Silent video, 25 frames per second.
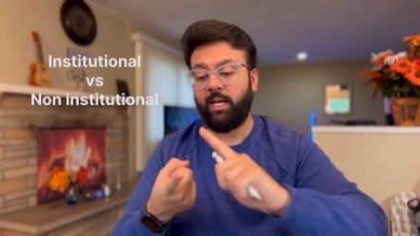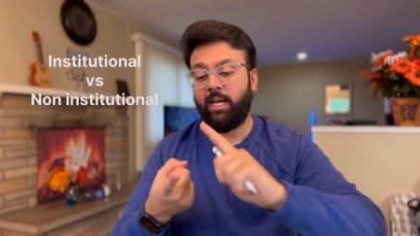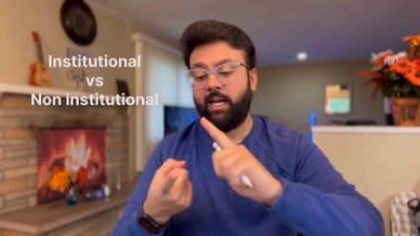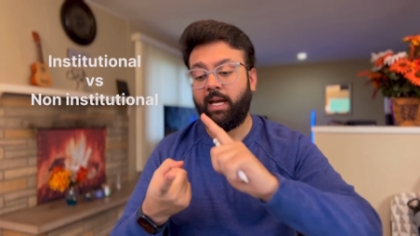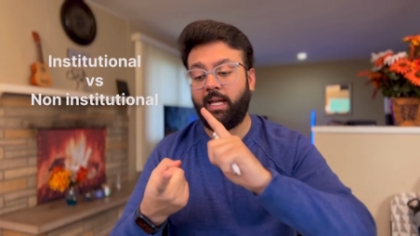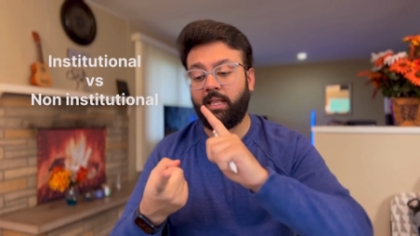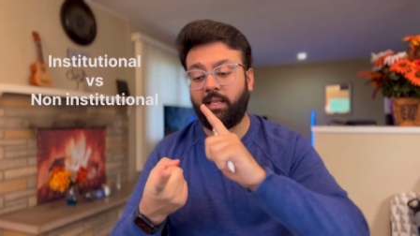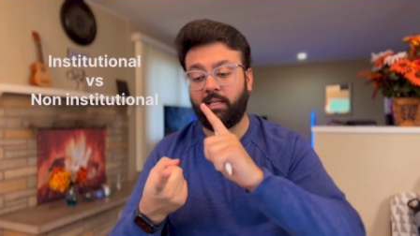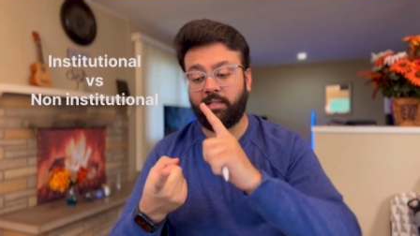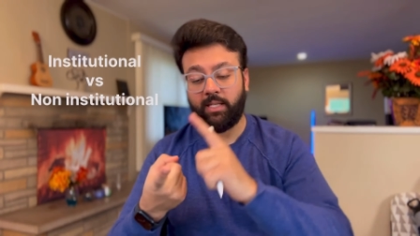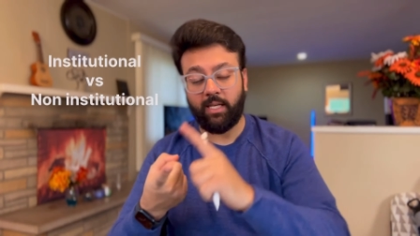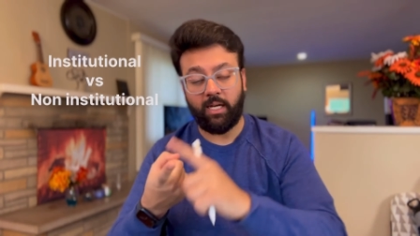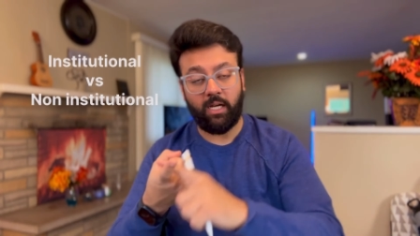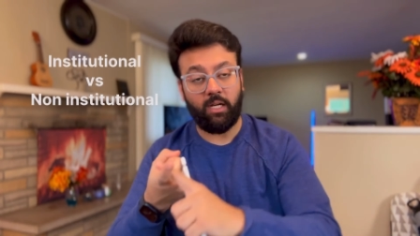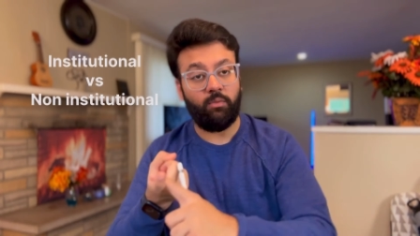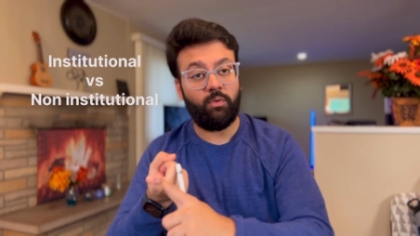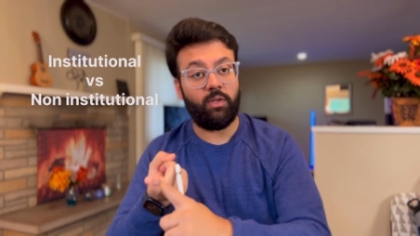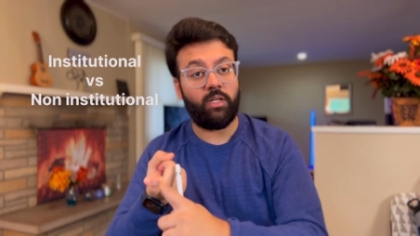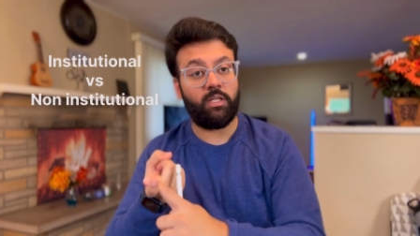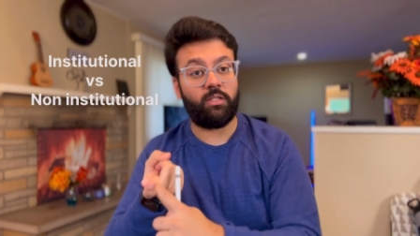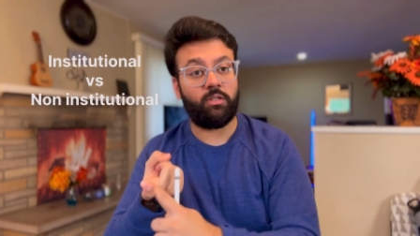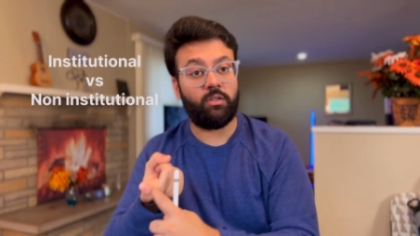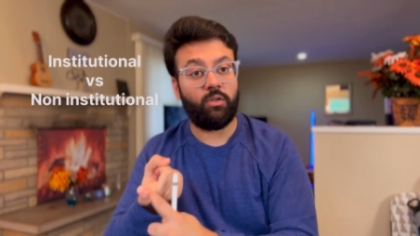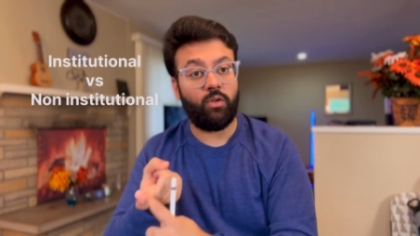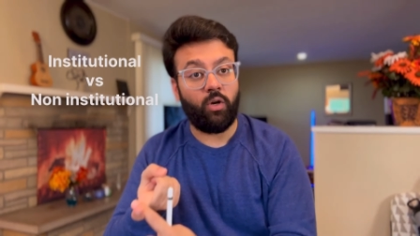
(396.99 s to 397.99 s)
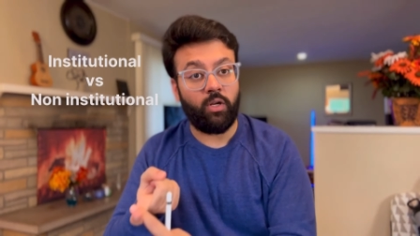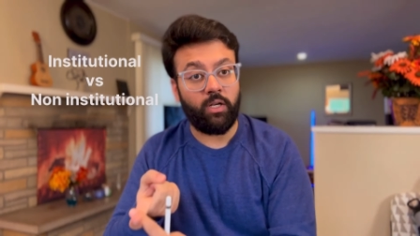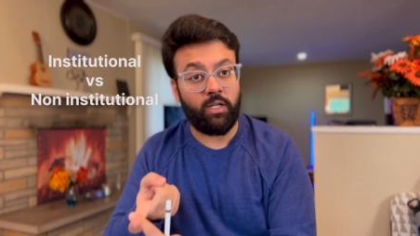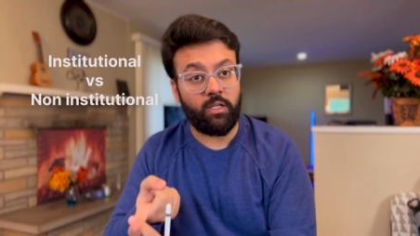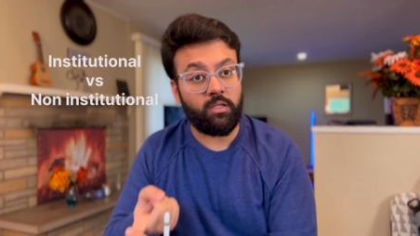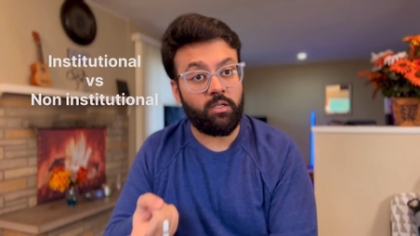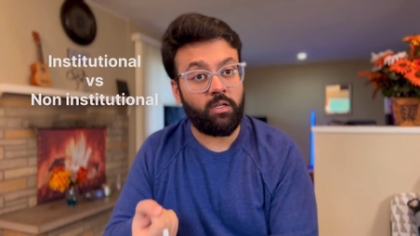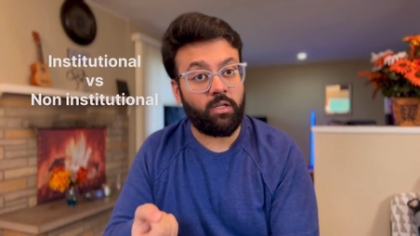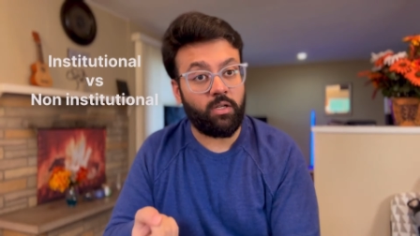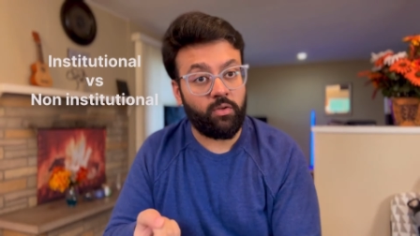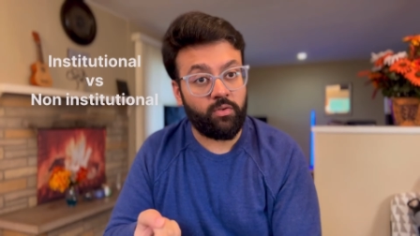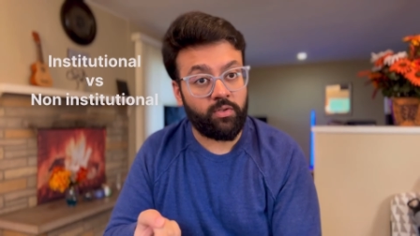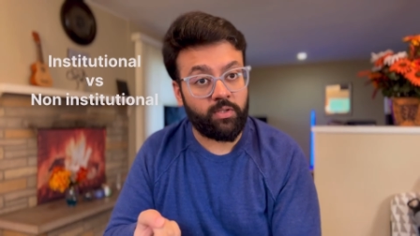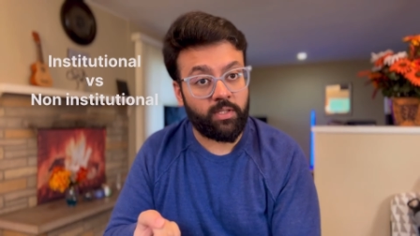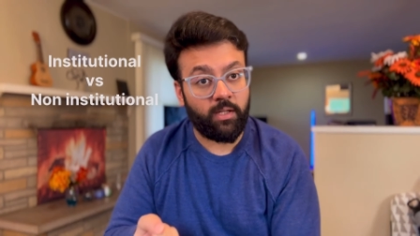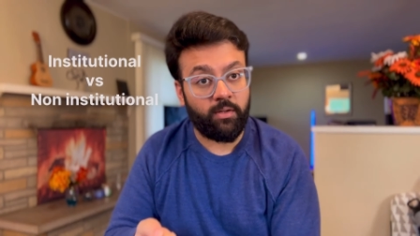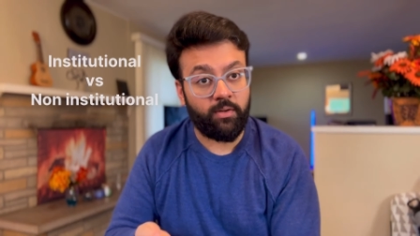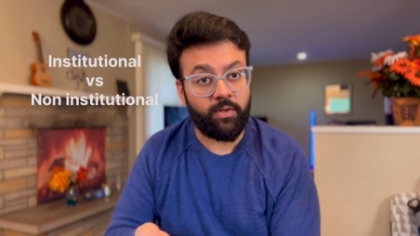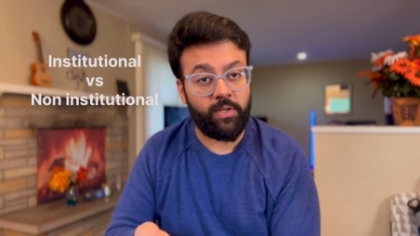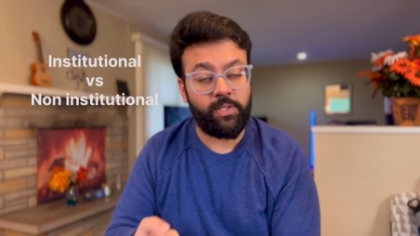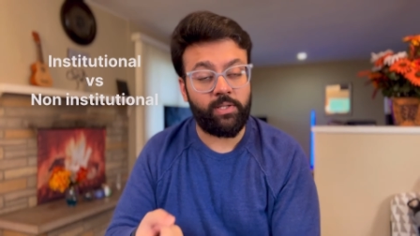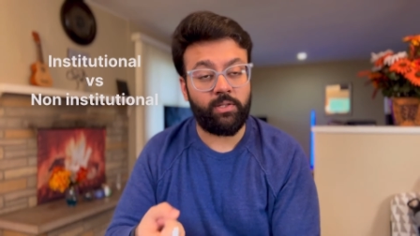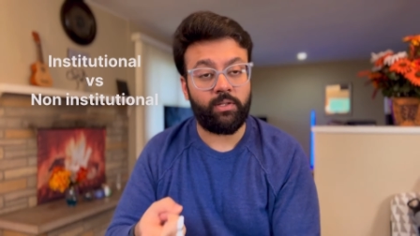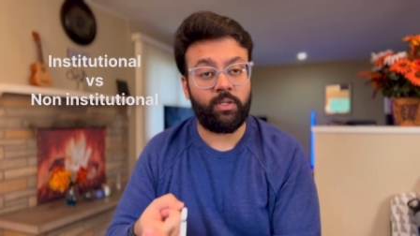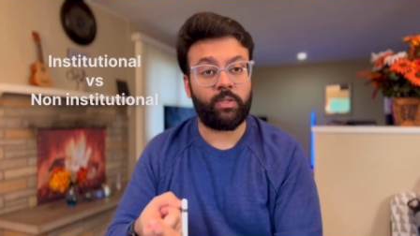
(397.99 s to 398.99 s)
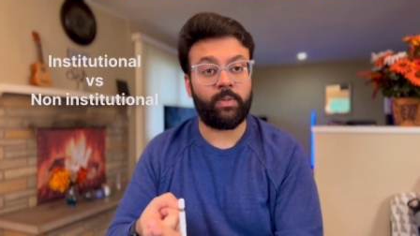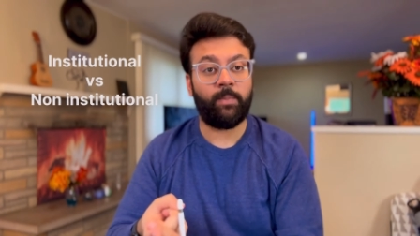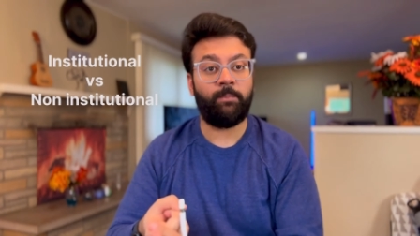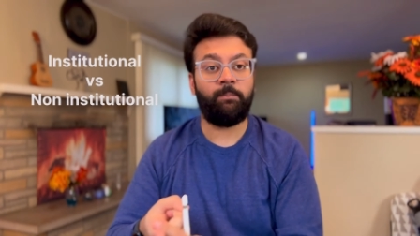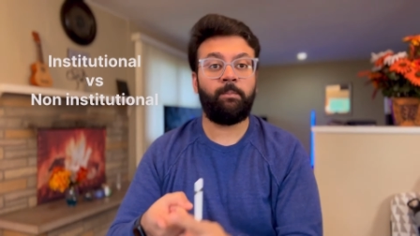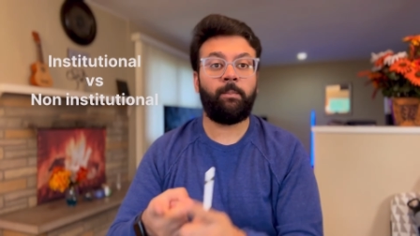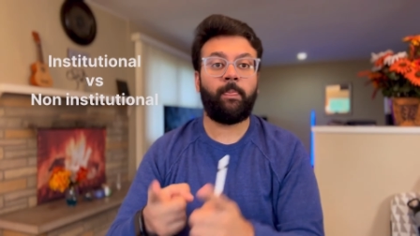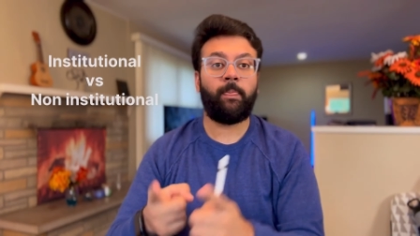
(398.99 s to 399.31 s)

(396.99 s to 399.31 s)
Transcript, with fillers: and the second one is non-institutional research.